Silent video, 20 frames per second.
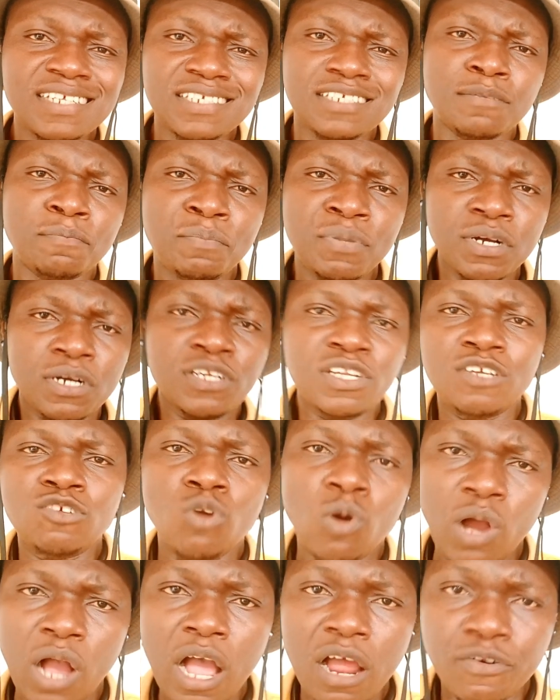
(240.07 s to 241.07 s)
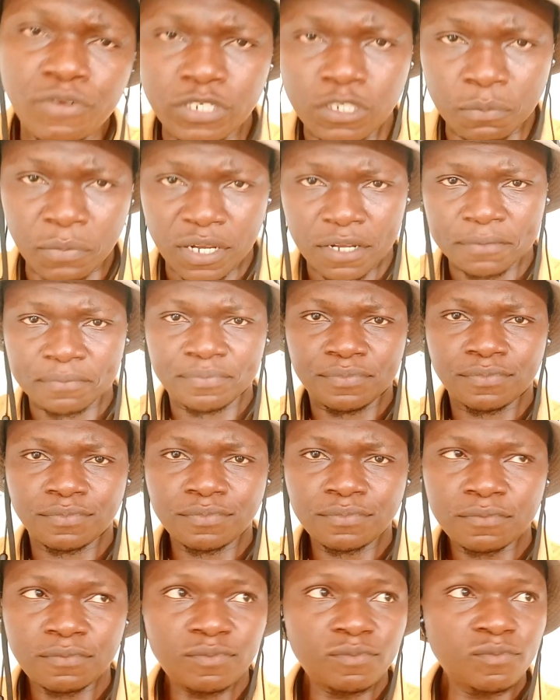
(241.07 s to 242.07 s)
is building your charisma.
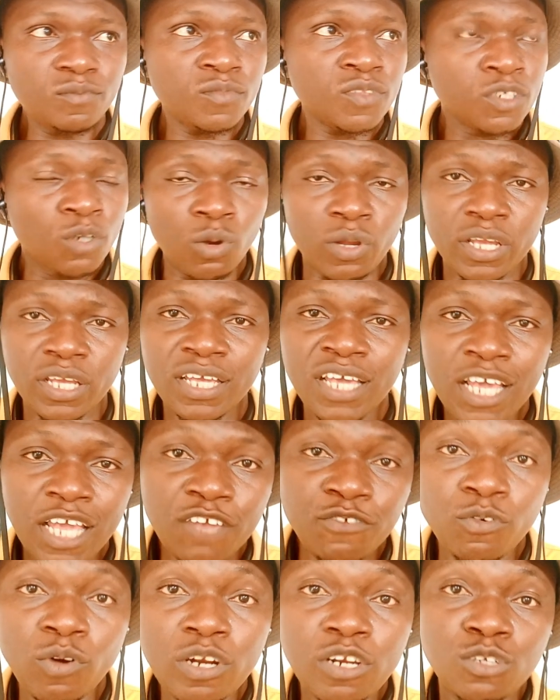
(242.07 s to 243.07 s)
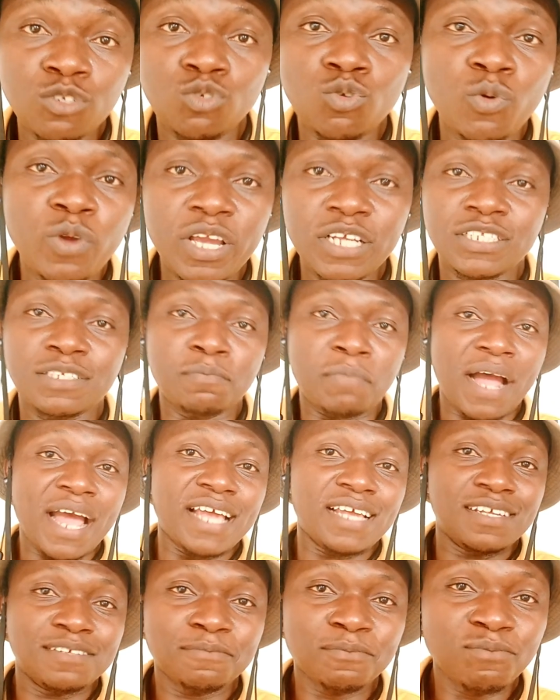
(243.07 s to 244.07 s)
Okay, if you want to do it
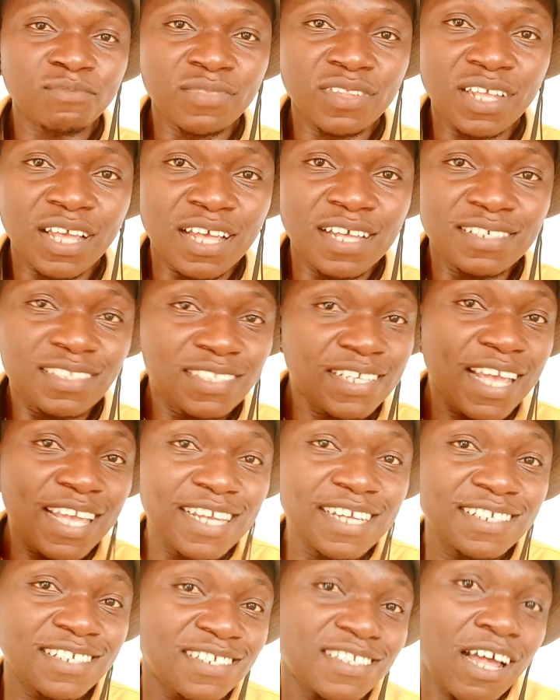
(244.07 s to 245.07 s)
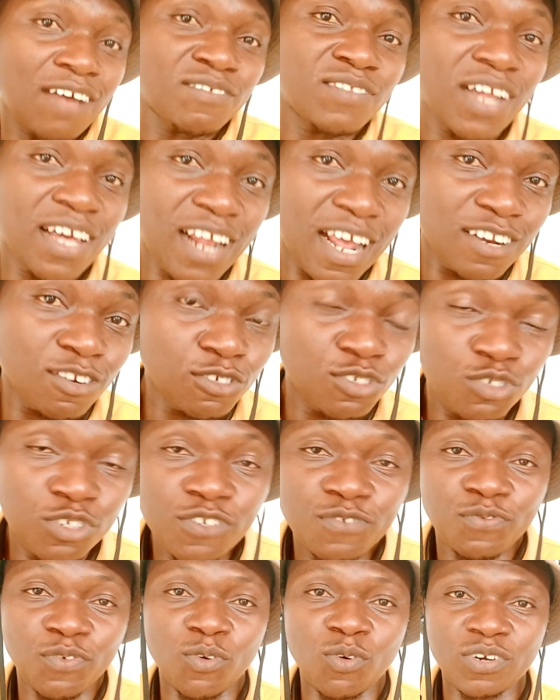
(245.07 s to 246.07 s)
by saying stuff that are not
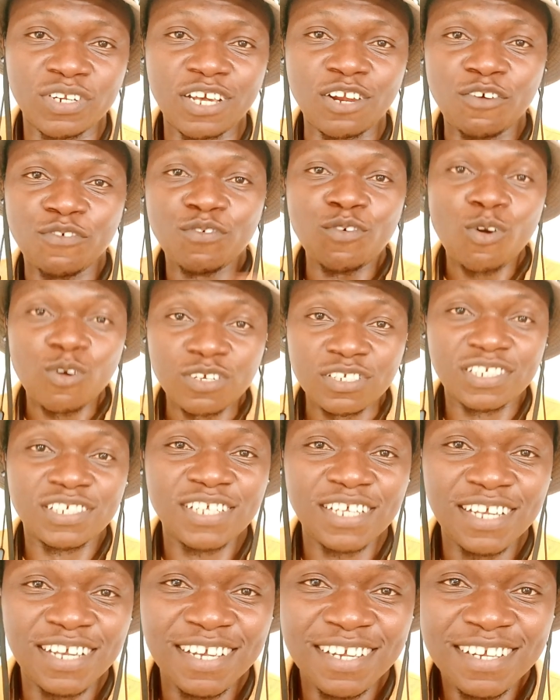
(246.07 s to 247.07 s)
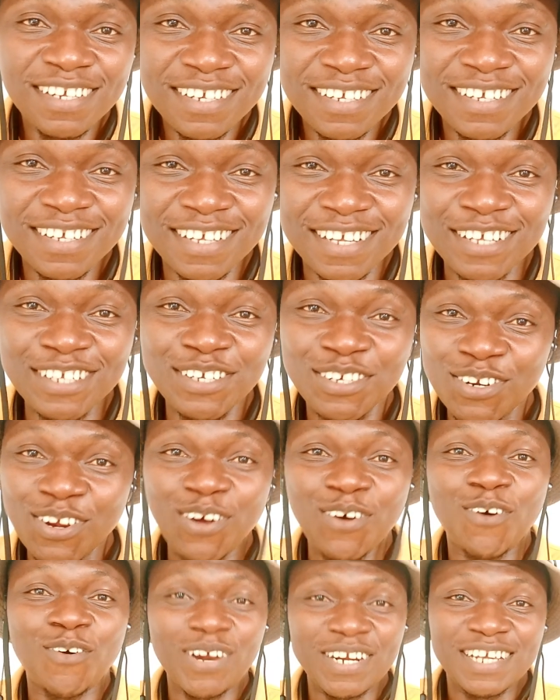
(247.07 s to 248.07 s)
truthful, then of course, you
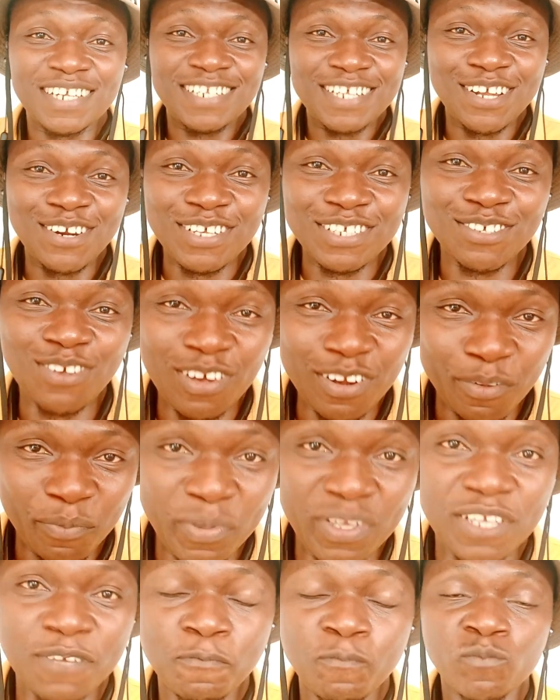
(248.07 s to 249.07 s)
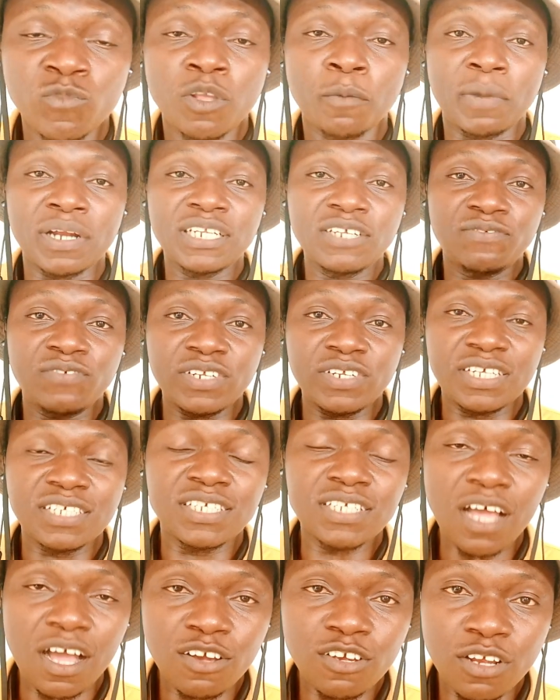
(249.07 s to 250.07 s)
know what the deal is going to be. But if it
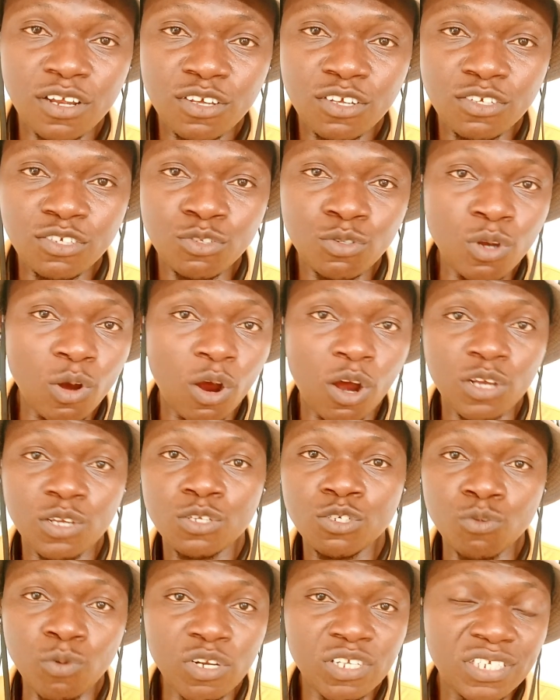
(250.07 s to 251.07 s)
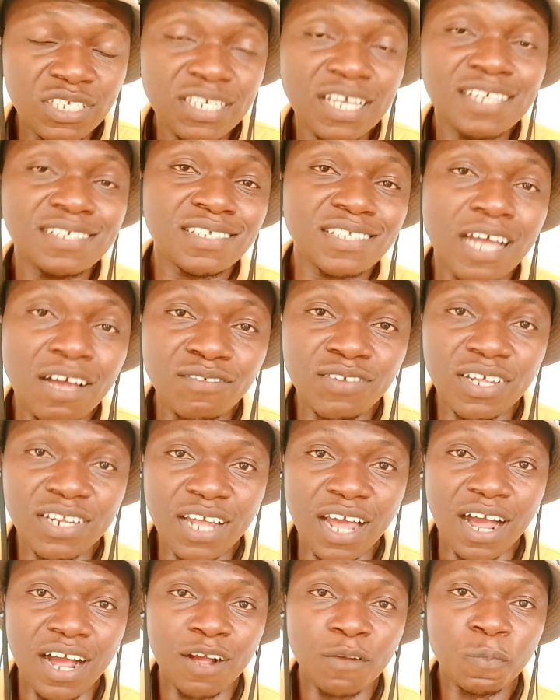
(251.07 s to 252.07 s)
is, you want to say stuff
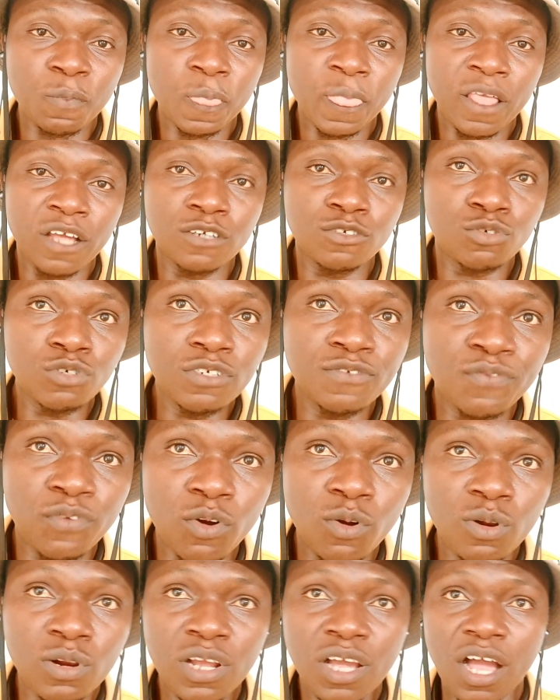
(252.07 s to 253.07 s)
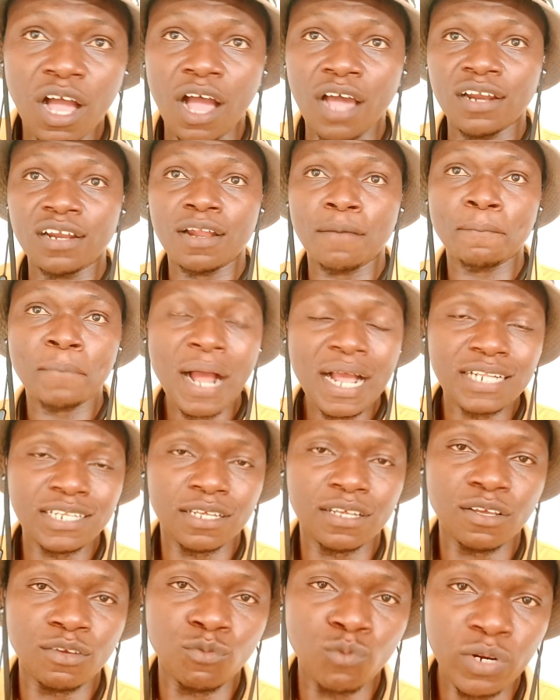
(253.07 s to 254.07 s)
that are truthful and
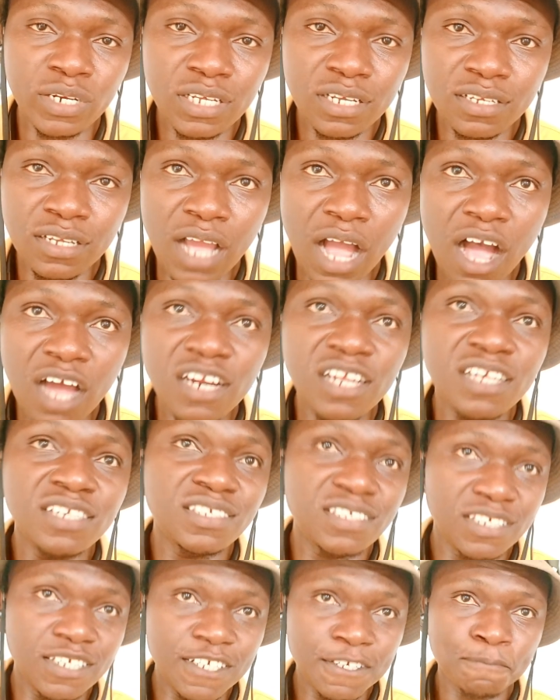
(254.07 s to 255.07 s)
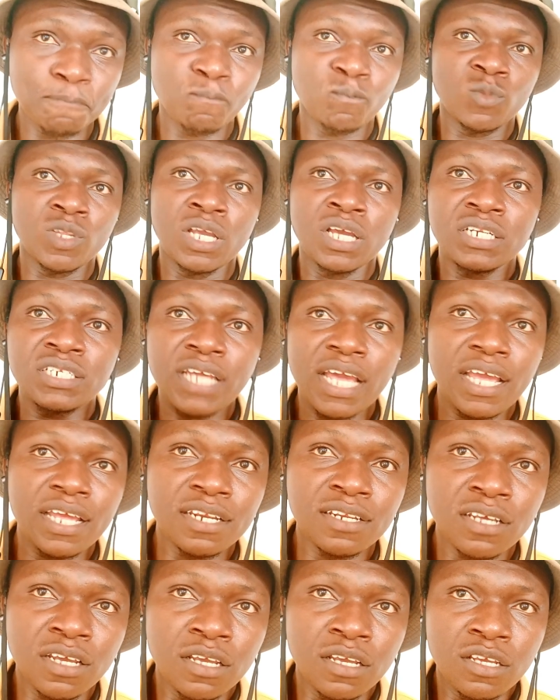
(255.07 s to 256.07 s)
backed with honesty,
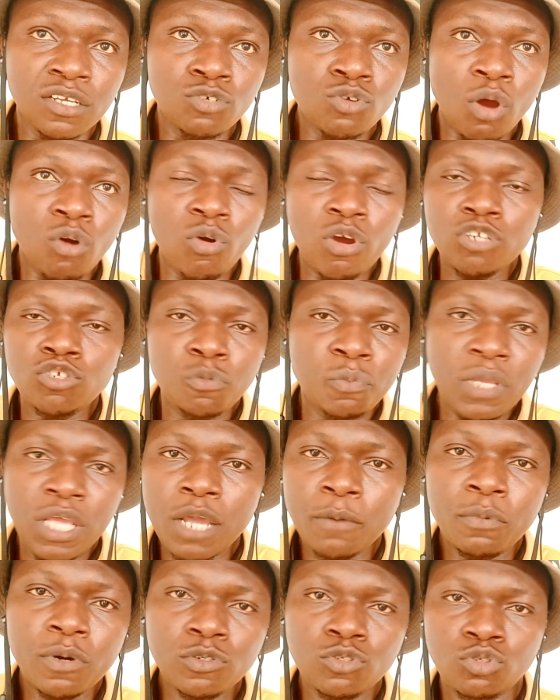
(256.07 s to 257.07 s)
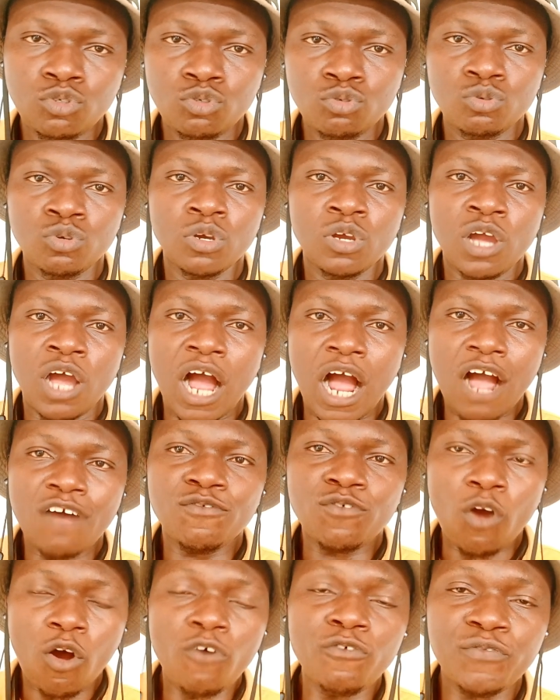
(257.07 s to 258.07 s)
then you're going to be able to
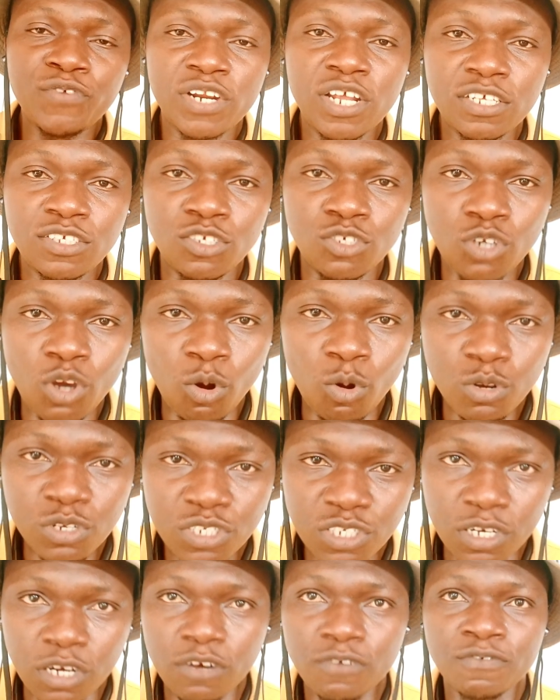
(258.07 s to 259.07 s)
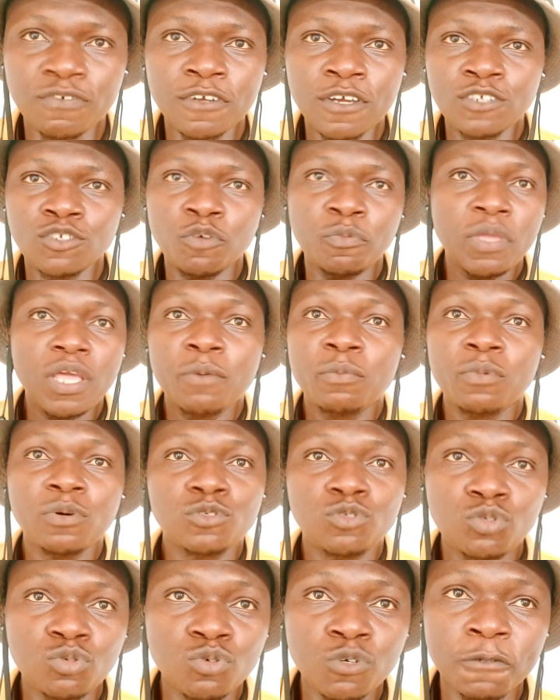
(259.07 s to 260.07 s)
have confidence in your own self, to be
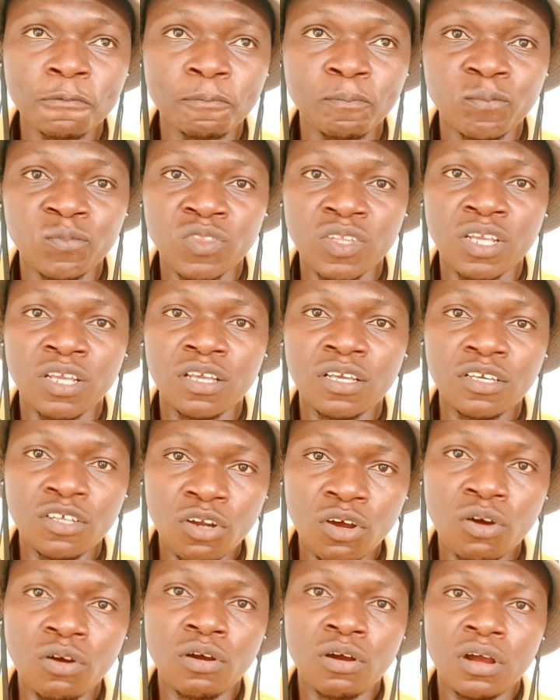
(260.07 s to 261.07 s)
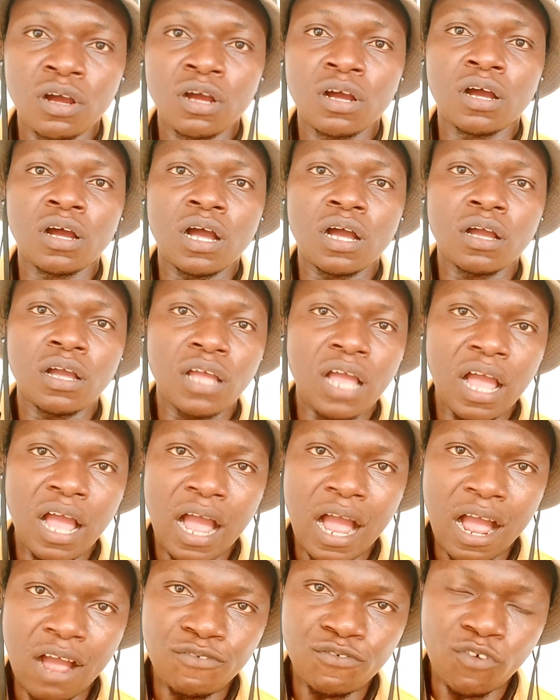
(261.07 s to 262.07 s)
able to, you know,
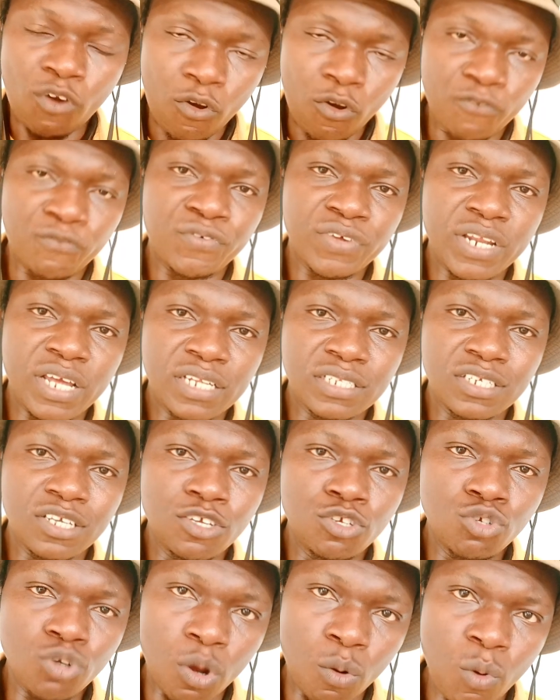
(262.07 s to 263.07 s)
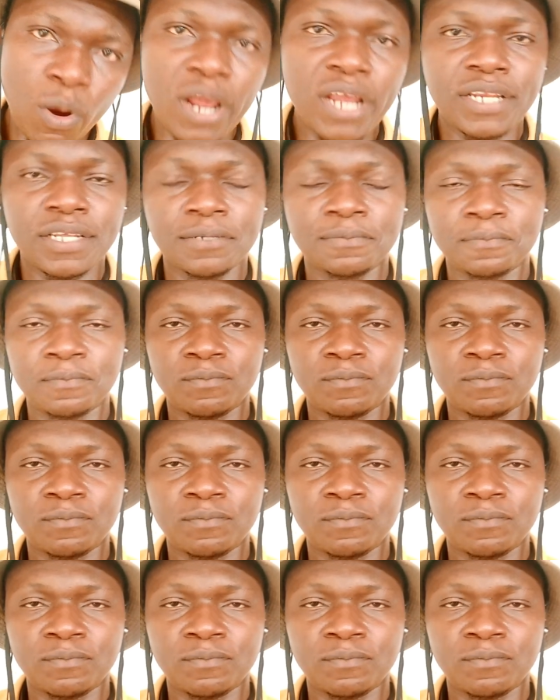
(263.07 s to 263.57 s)
have confidence in your word